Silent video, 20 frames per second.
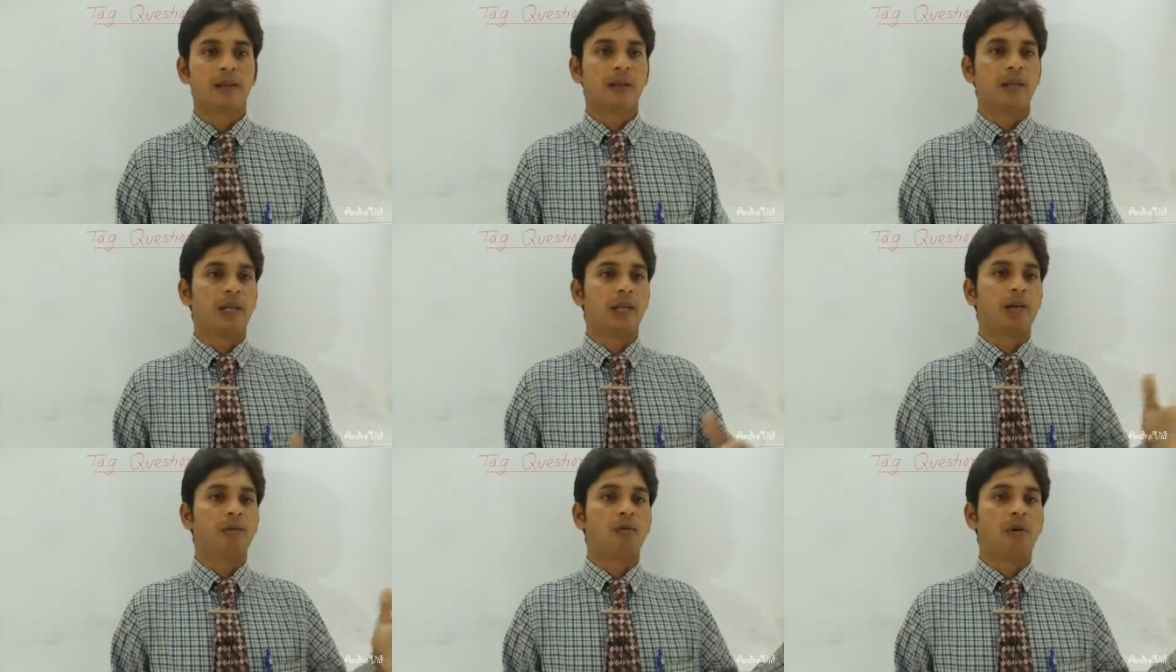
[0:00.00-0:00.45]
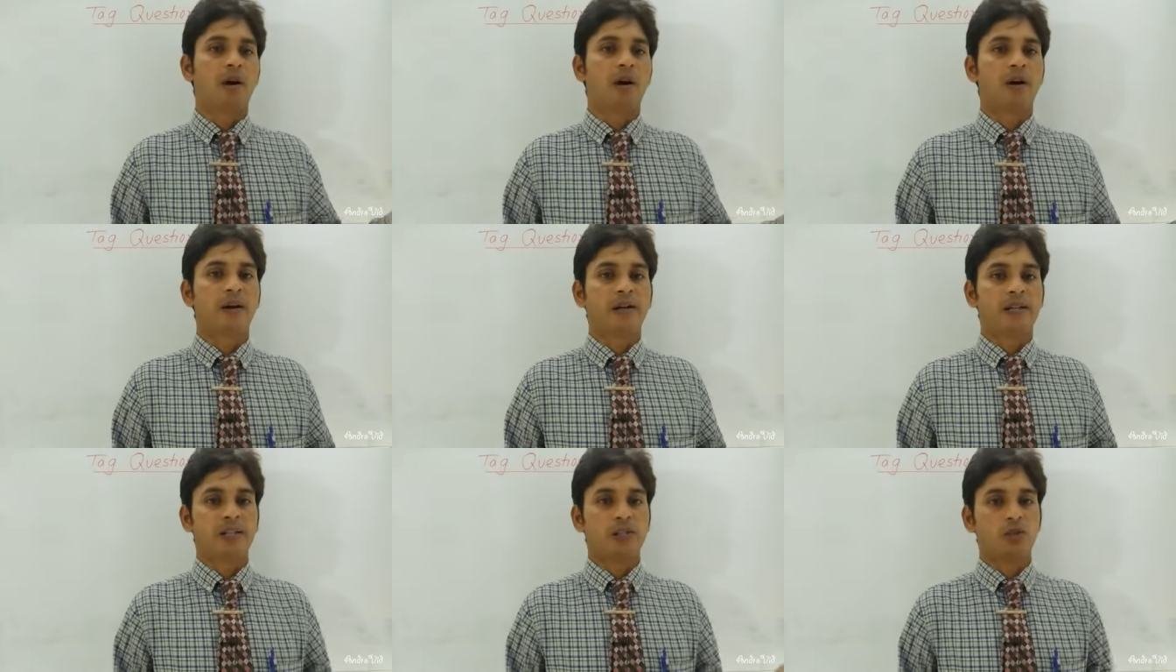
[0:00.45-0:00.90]
You
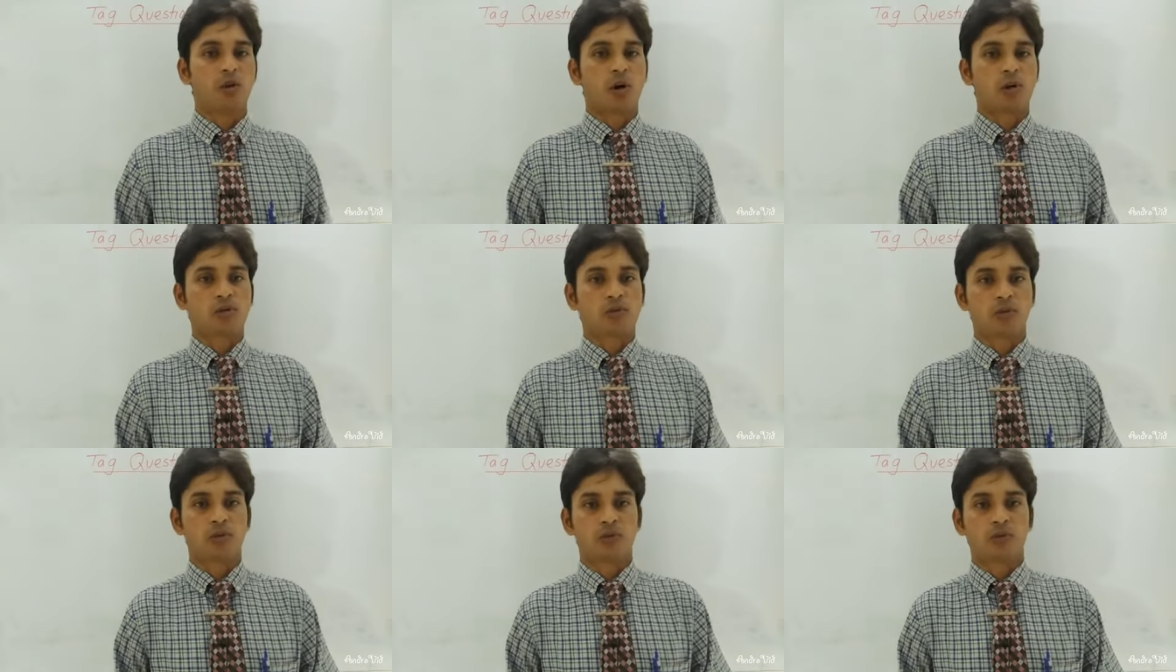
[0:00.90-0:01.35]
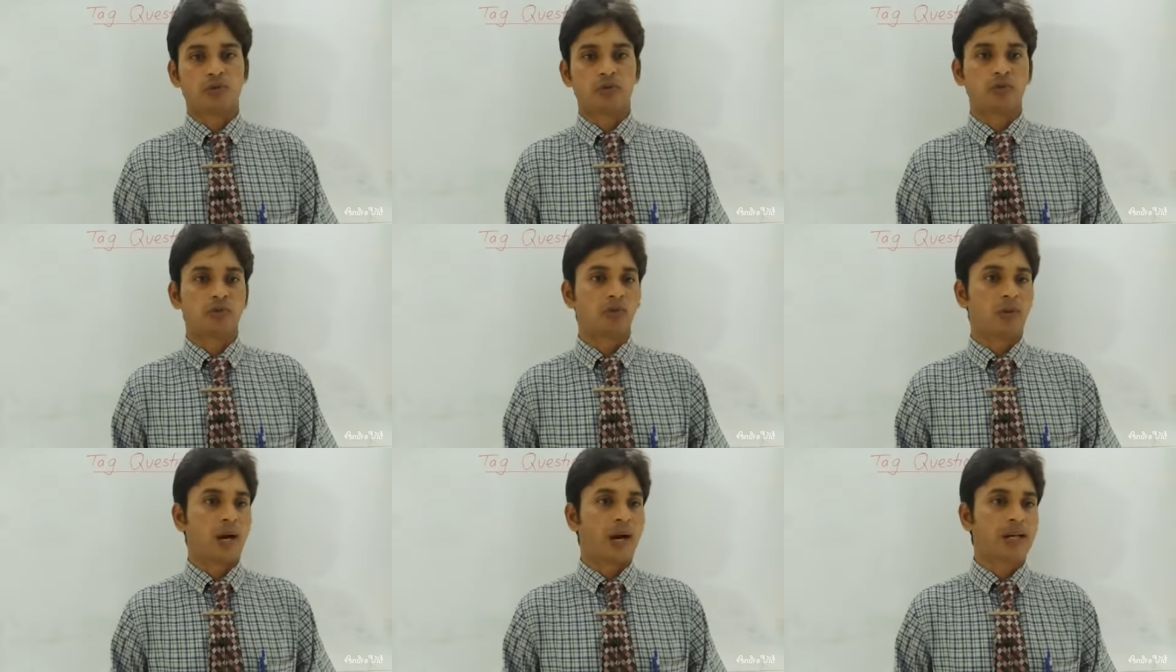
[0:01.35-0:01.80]
are a doctor,
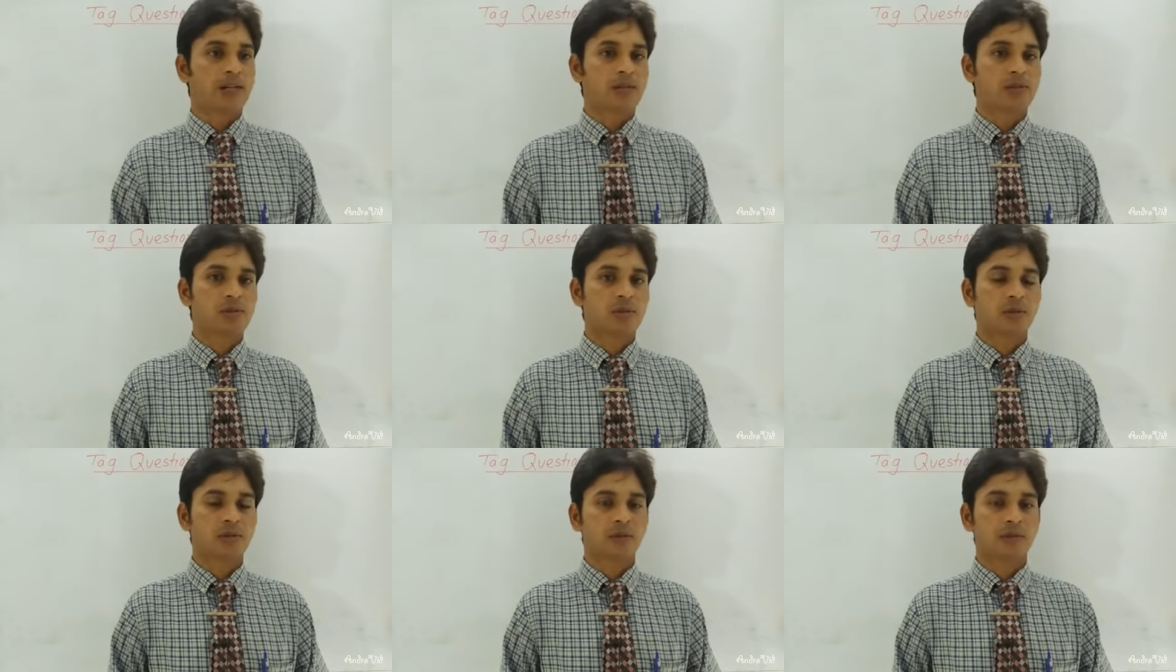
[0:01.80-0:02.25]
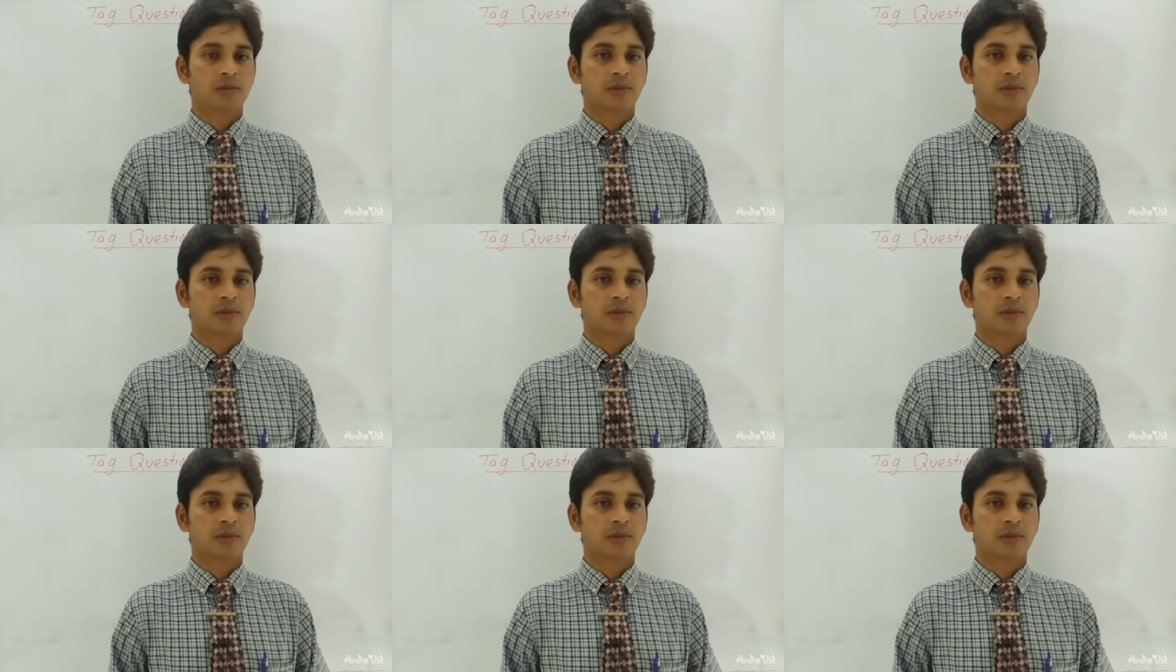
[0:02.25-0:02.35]
right?